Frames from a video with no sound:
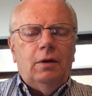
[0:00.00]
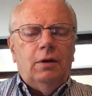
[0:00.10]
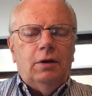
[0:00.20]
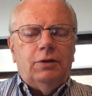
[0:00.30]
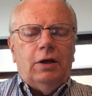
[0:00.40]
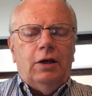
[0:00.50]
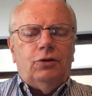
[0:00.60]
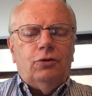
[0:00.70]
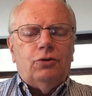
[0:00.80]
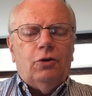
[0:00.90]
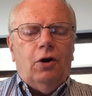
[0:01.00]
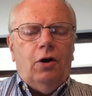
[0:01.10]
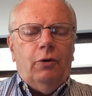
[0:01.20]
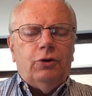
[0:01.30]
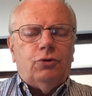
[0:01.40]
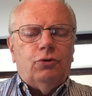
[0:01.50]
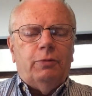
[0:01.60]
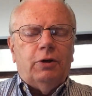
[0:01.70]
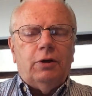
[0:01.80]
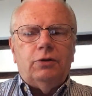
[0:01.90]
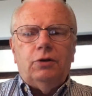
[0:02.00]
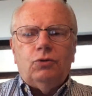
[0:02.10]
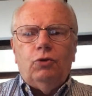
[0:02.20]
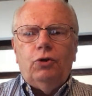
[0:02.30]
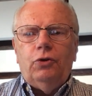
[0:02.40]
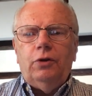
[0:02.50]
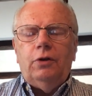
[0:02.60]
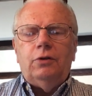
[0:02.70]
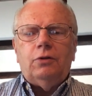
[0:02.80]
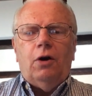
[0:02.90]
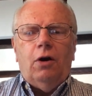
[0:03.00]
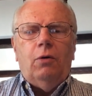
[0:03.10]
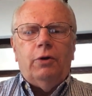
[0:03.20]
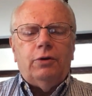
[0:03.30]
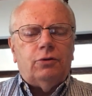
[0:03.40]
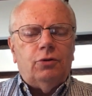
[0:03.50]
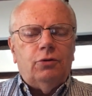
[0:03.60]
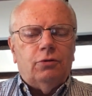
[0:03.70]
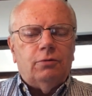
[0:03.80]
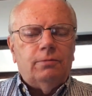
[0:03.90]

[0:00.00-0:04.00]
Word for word: His answers are always true because his word is always true